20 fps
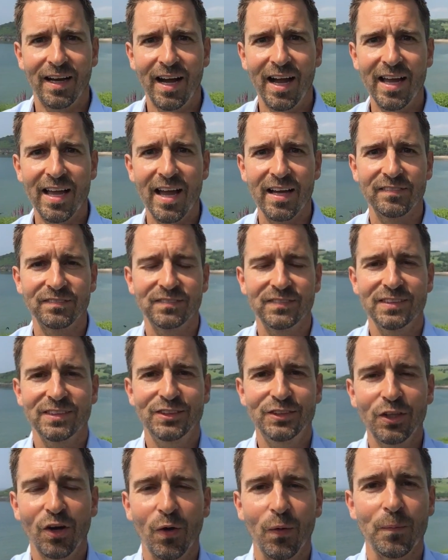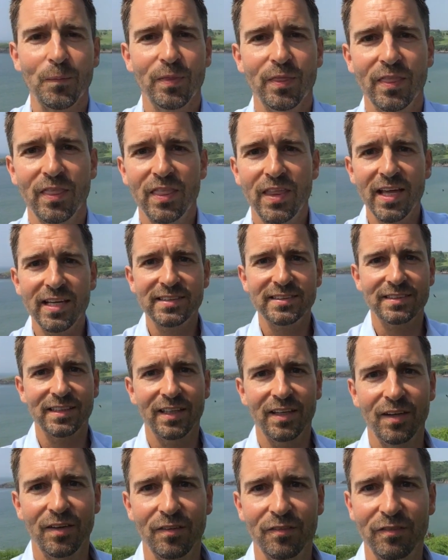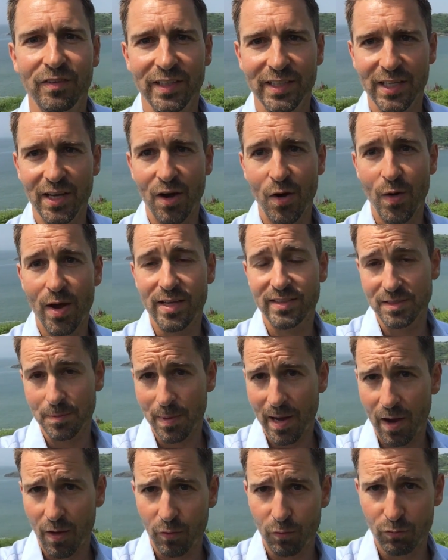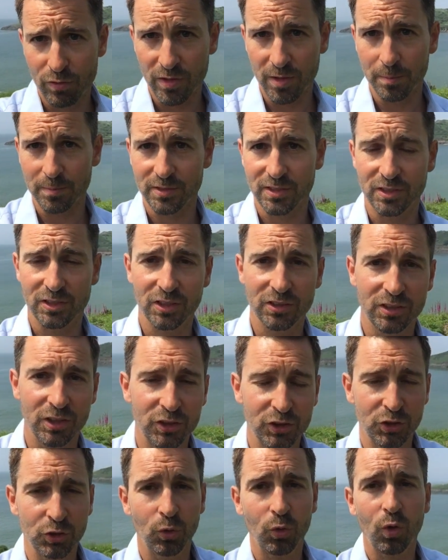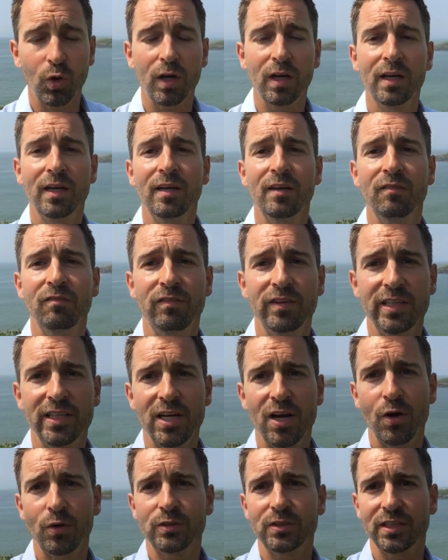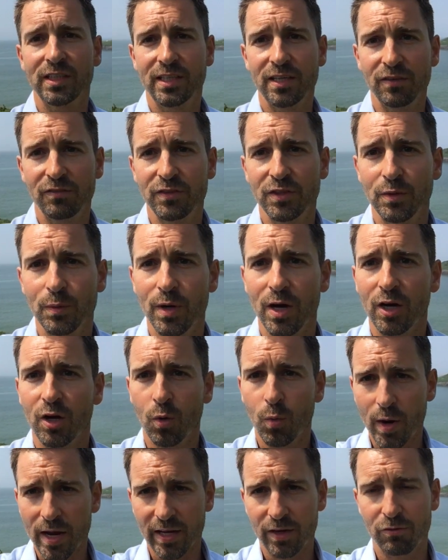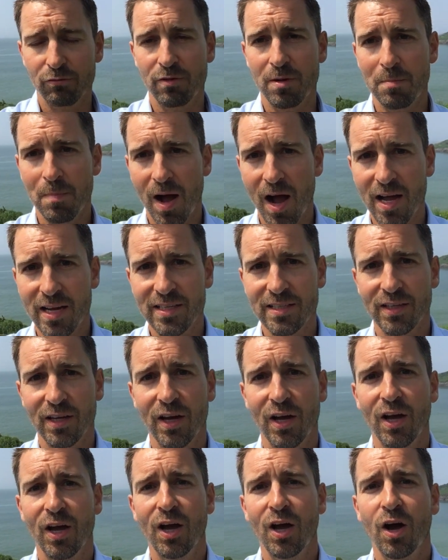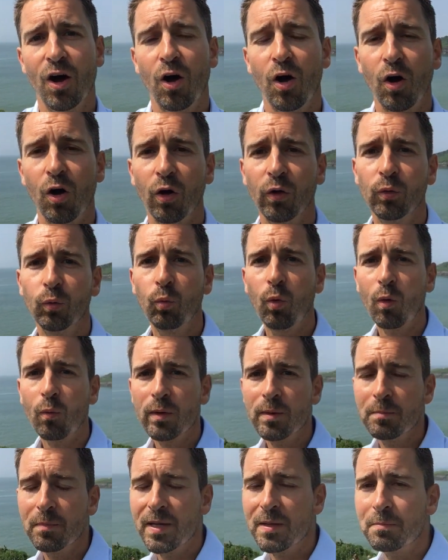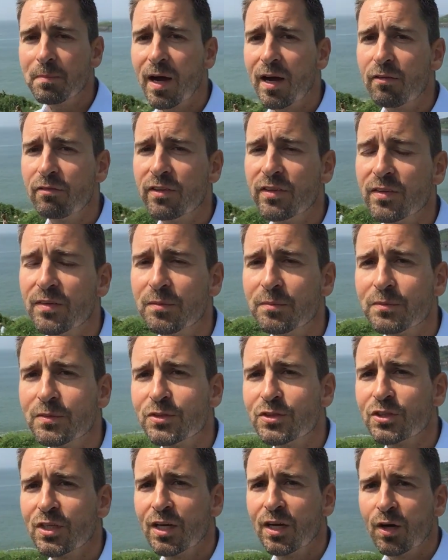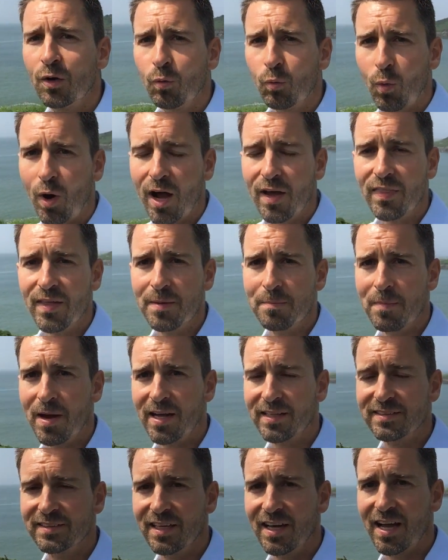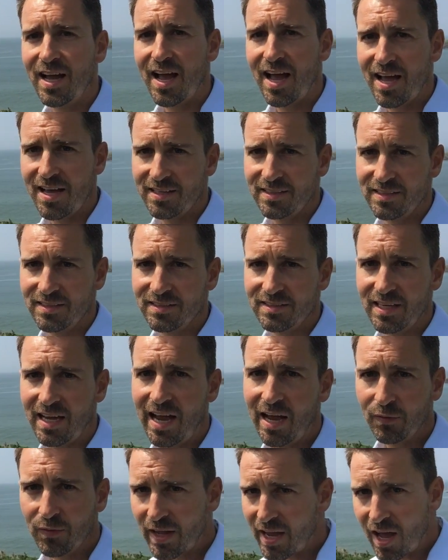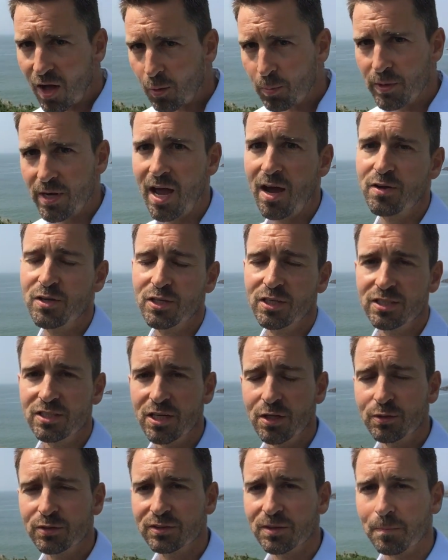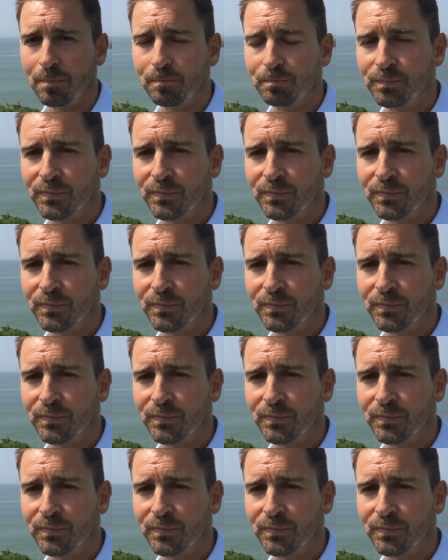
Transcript: Hiya! So, this video is about rhythms. Just a short video to give you a quick reminder on what we mean by rhythms, why they matter, and how they help and how you can use them.